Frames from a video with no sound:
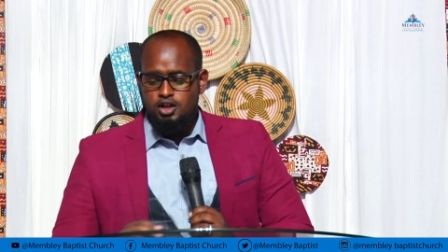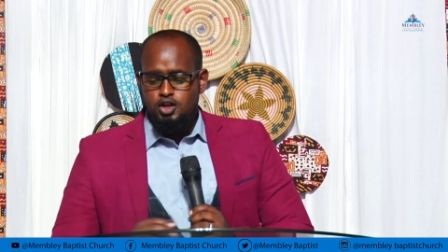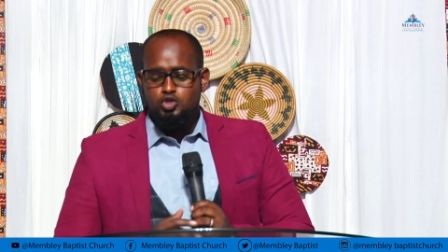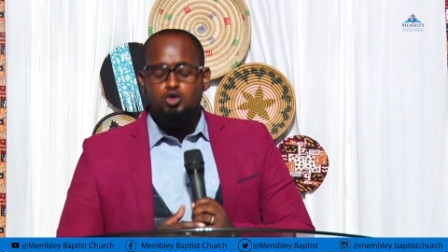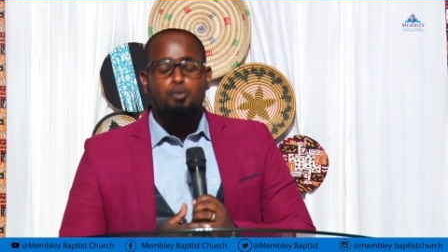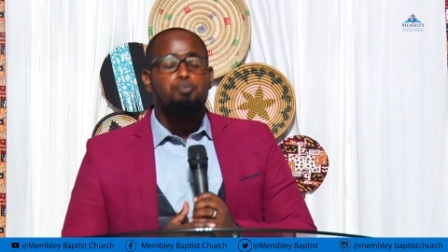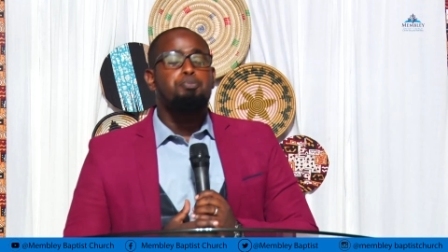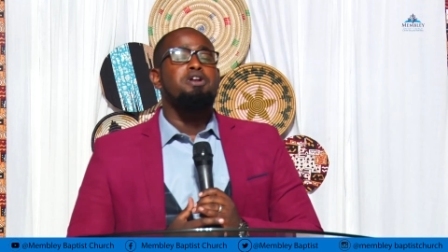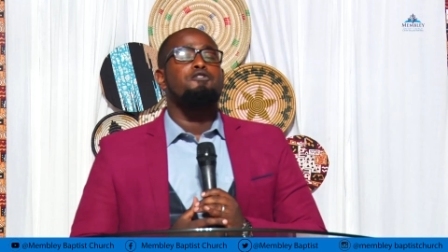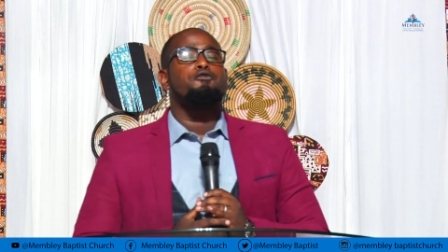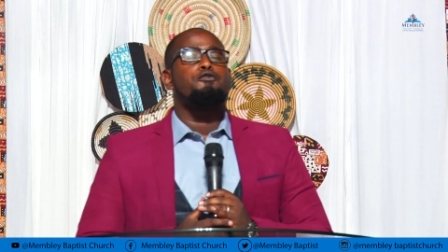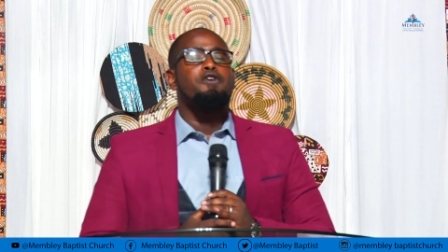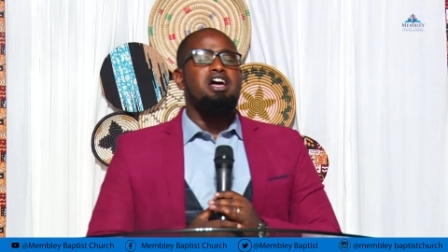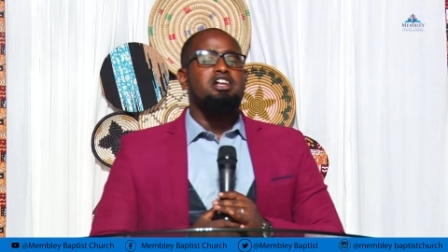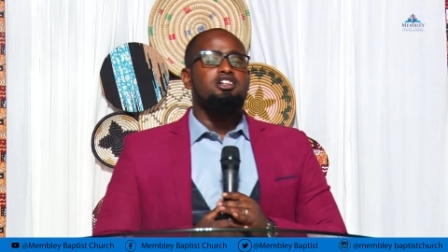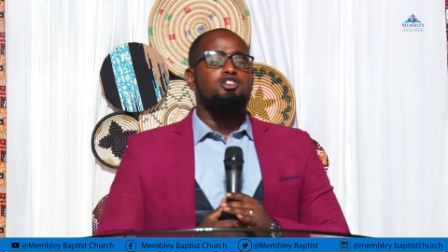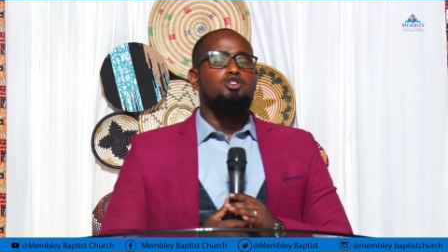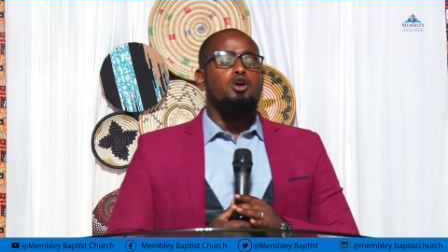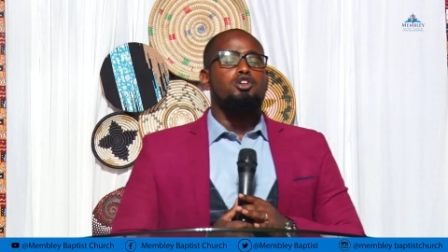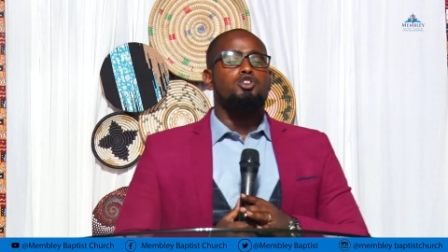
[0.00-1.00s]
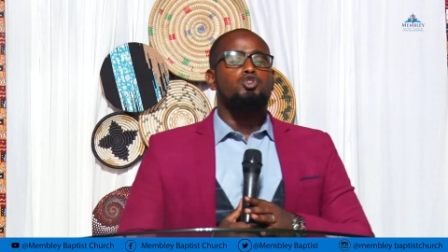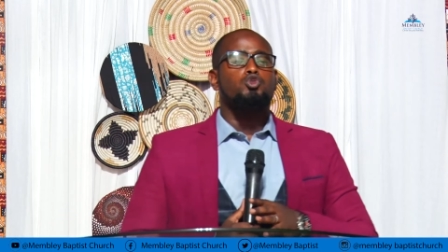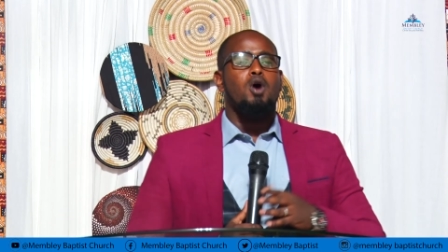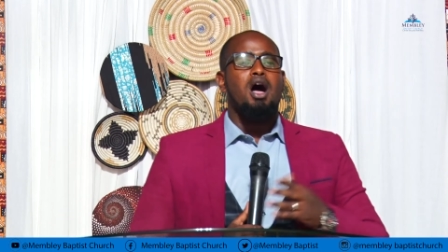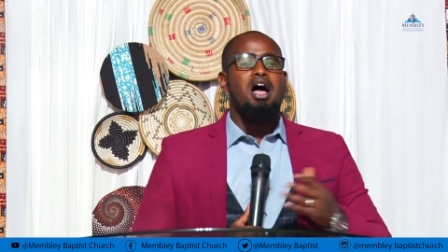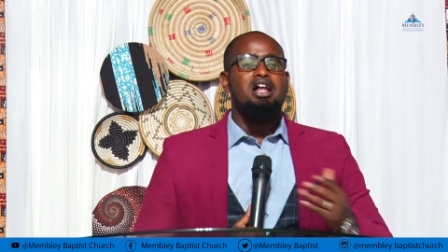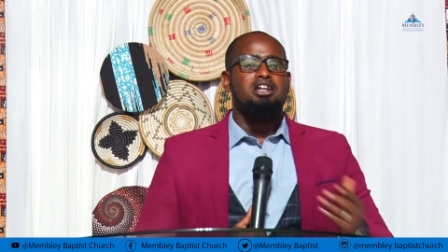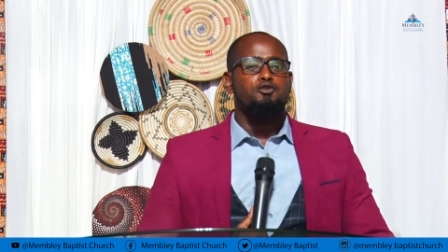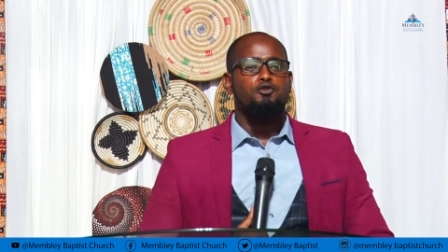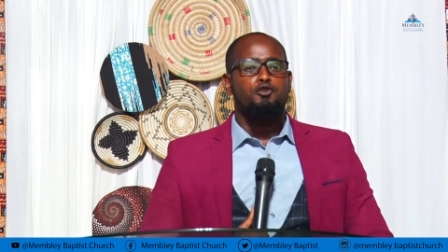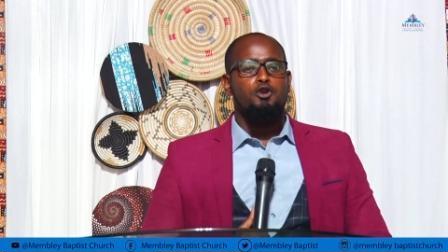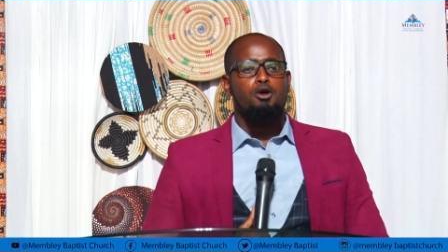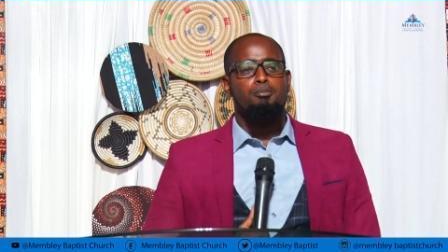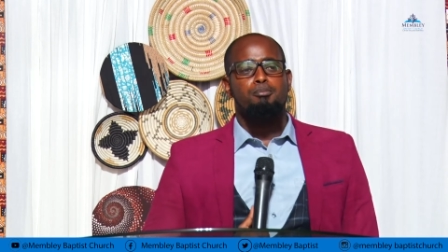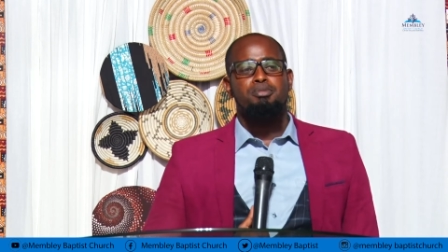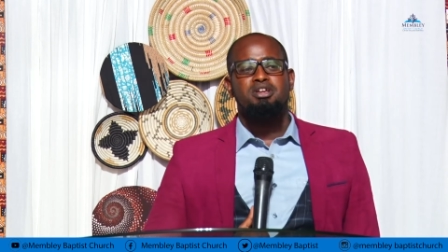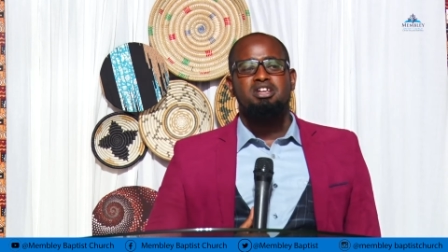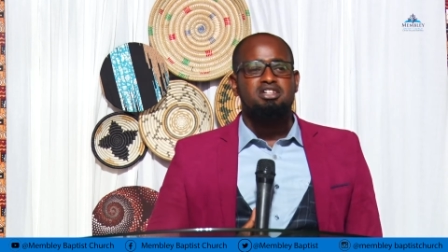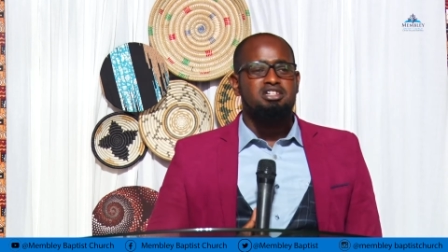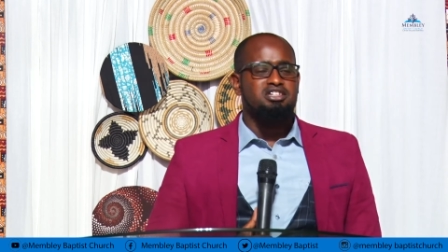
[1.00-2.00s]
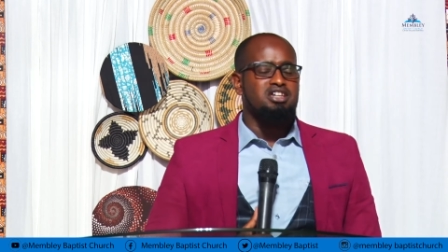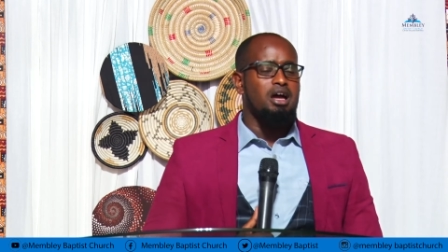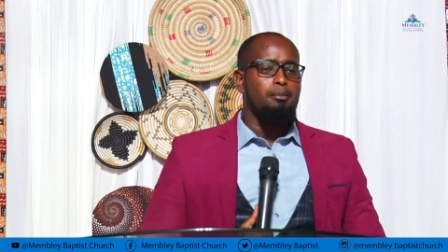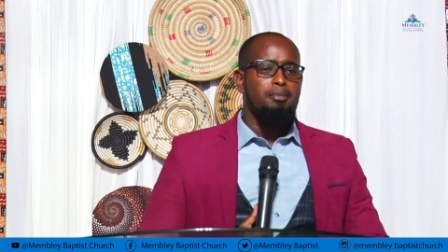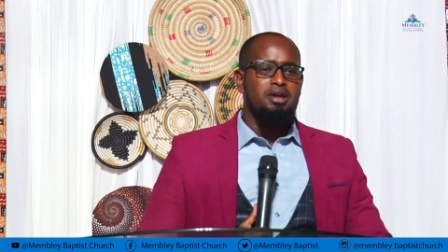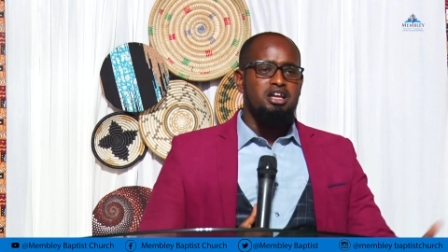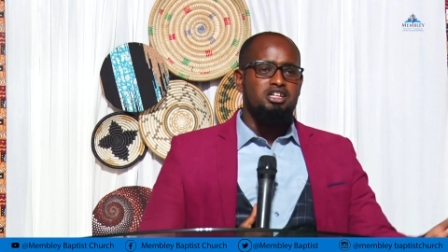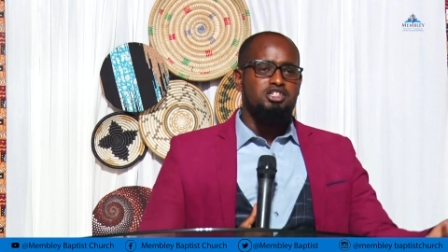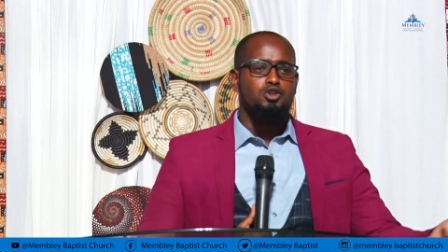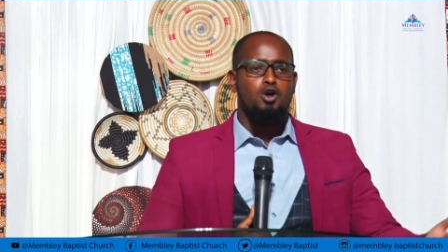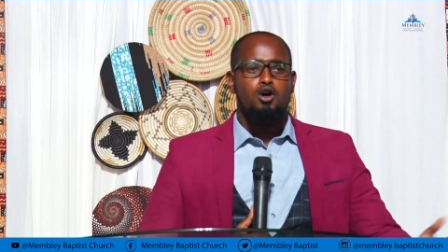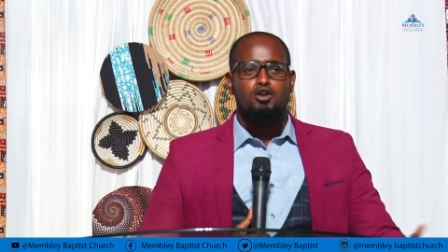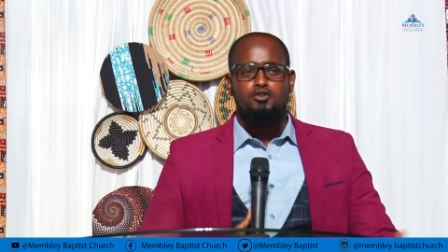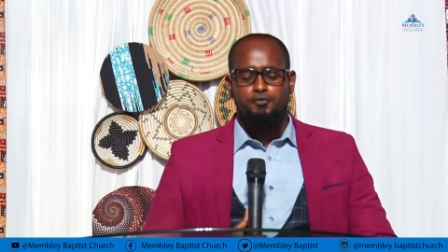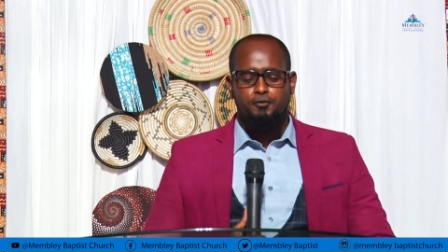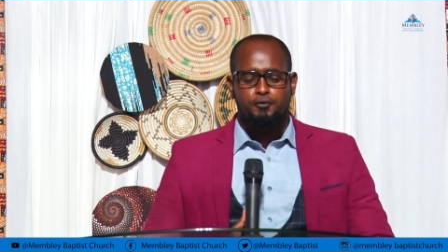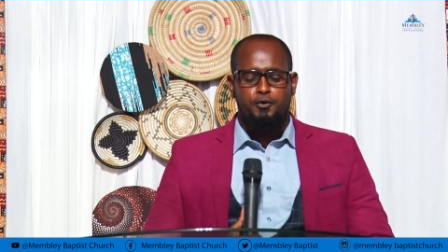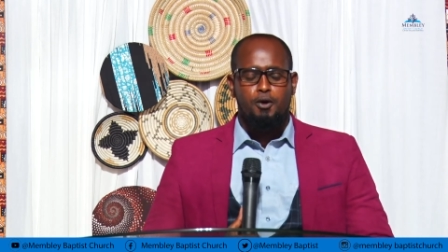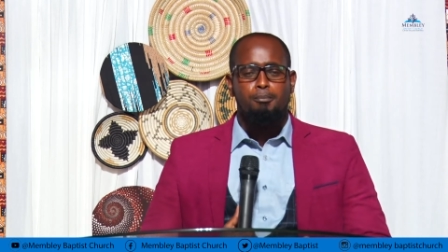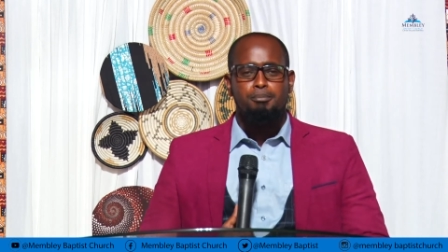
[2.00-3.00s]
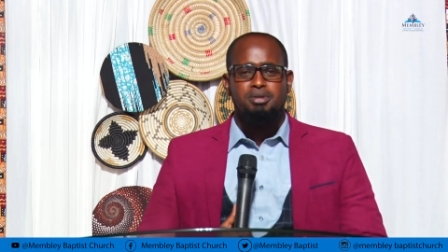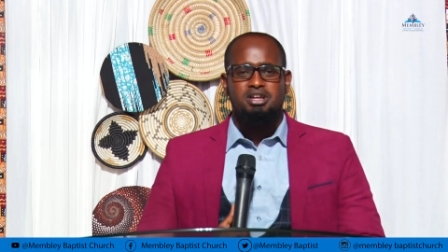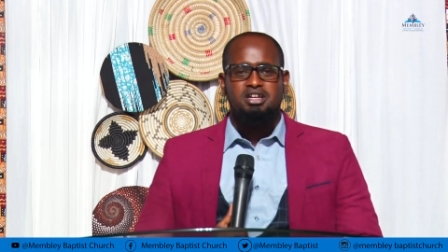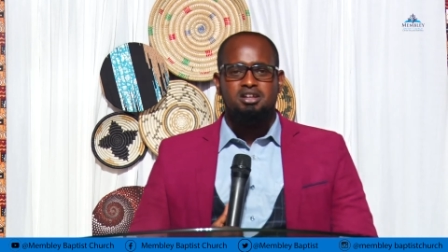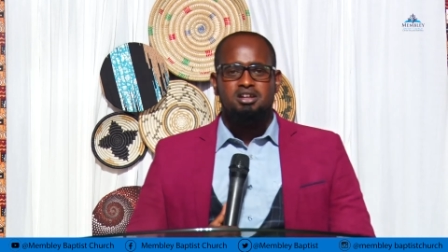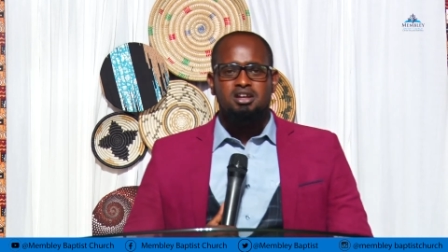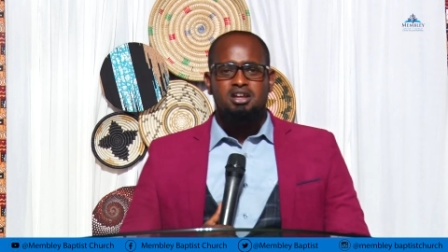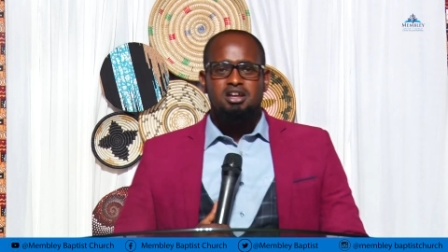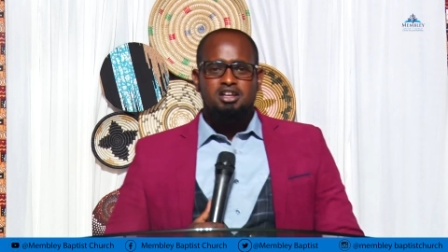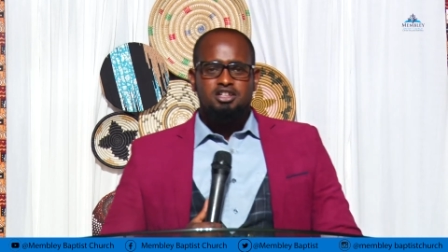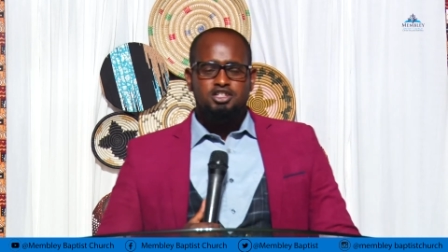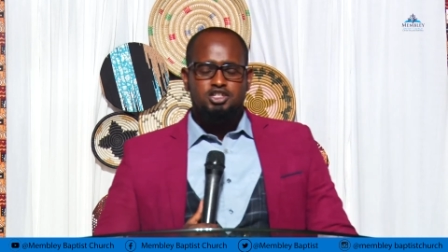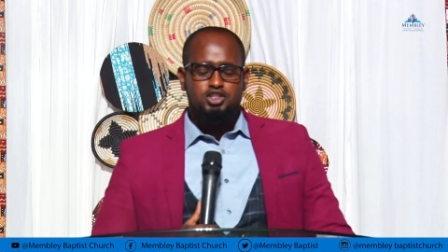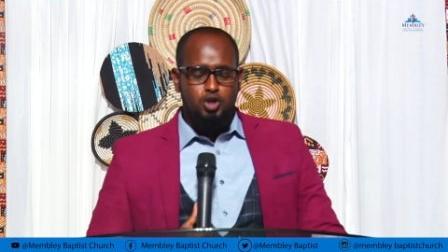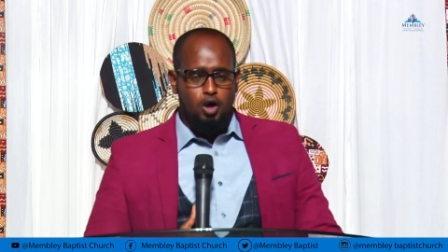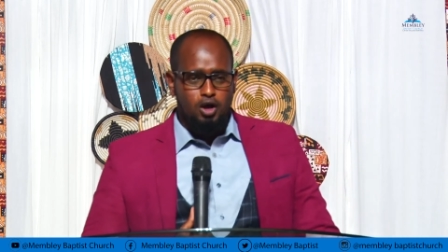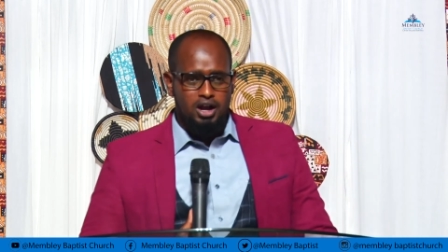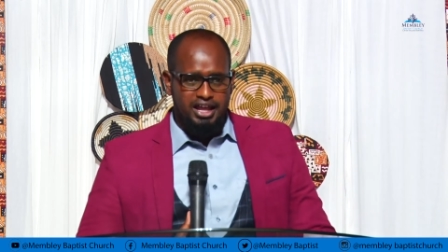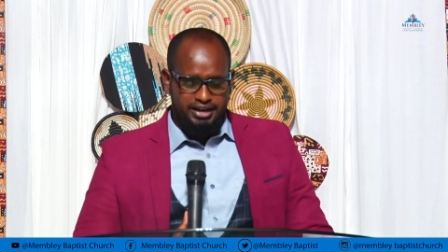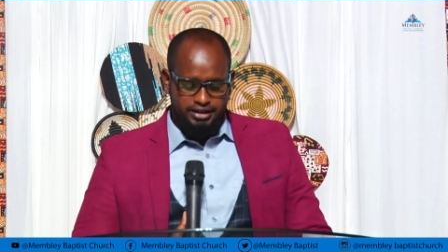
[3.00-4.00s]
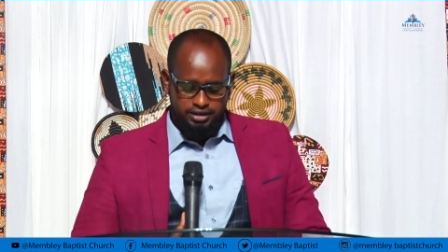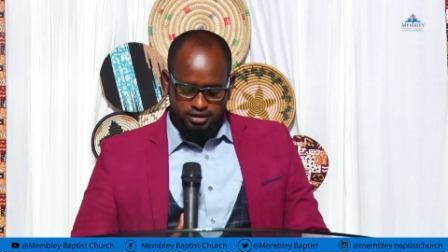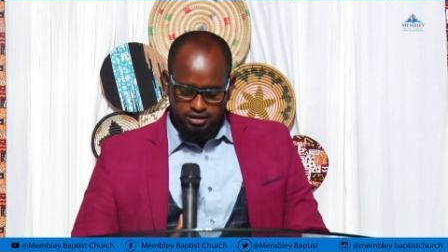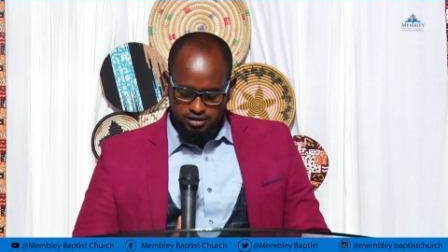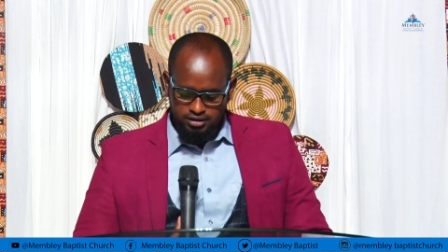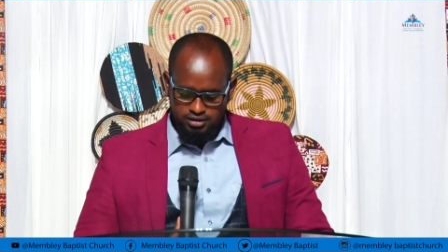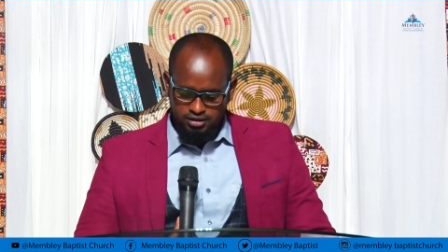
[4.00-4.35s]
to prevent or to halt from being damaged or from being stolen.